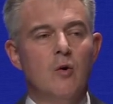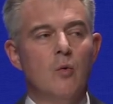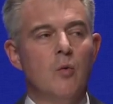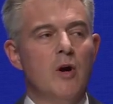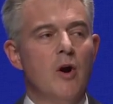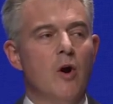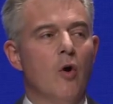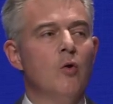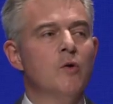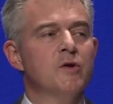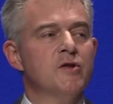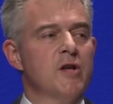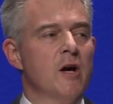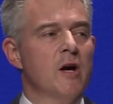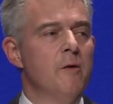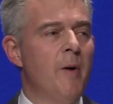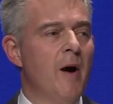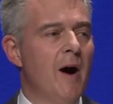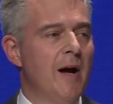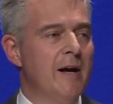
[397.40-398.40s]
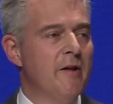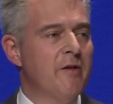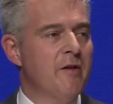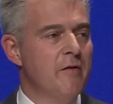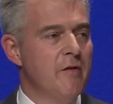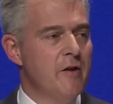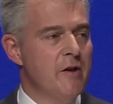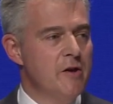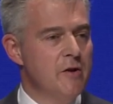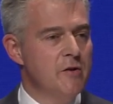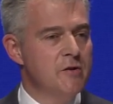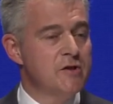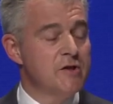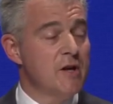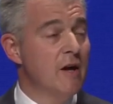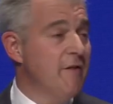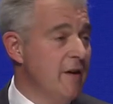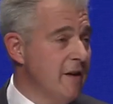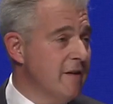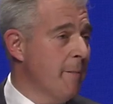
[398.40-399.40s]
we are also piloting the
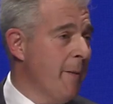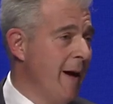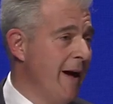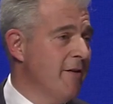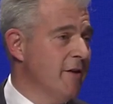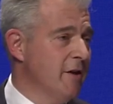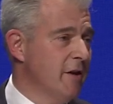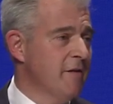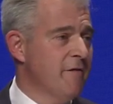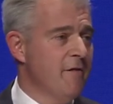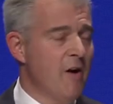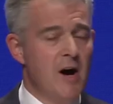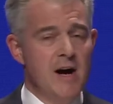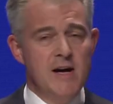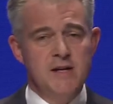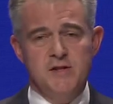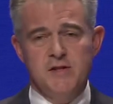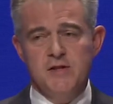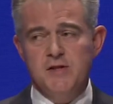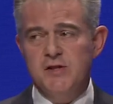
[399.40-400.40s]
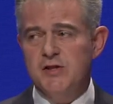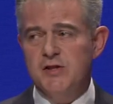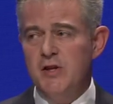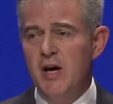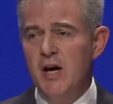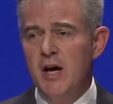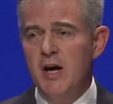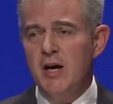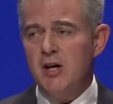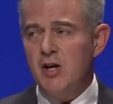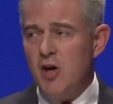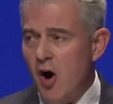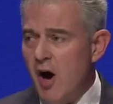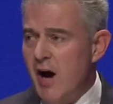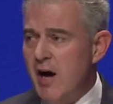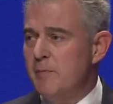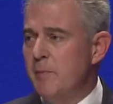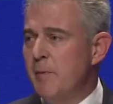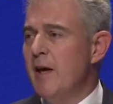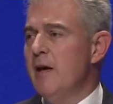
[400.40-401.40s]
use of independent advisors to
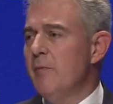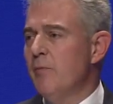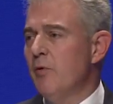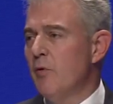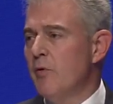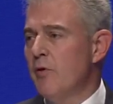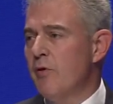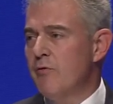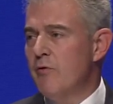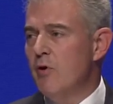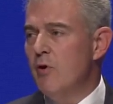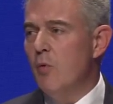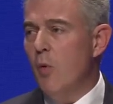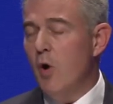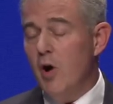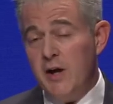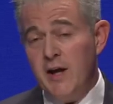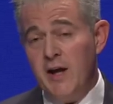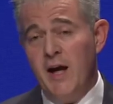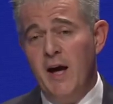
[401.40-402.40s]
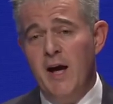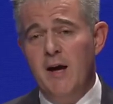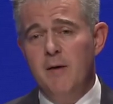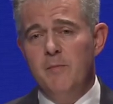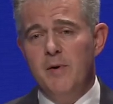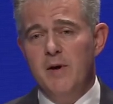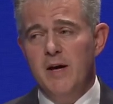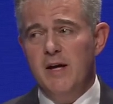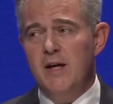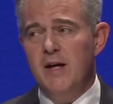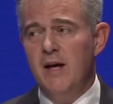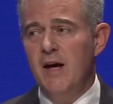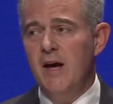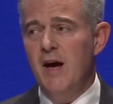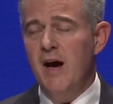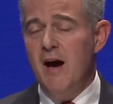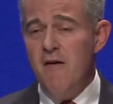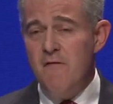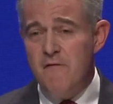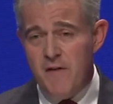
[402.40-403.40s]
guide people through what can be
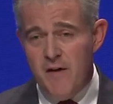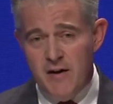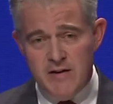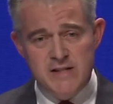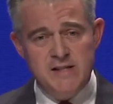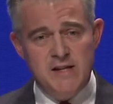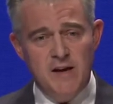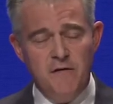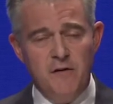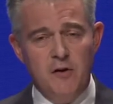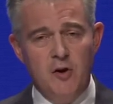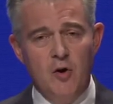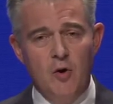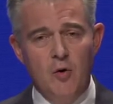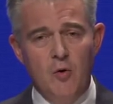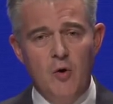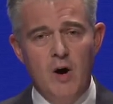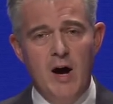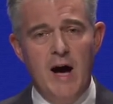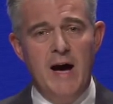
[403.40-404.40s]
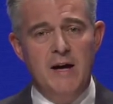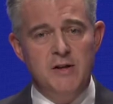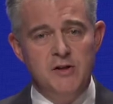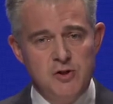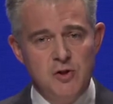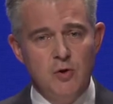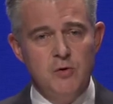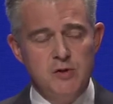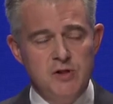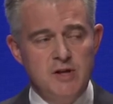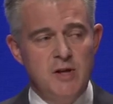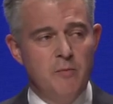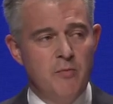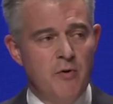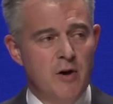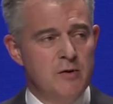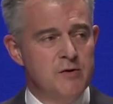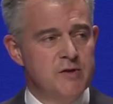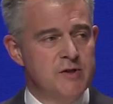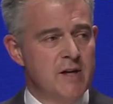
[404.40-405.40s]
a very difficult and daunting
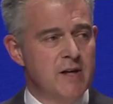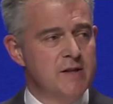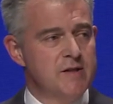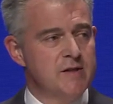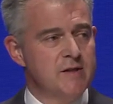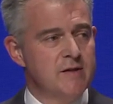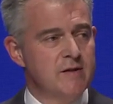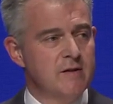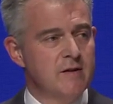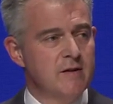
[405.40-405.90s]
process.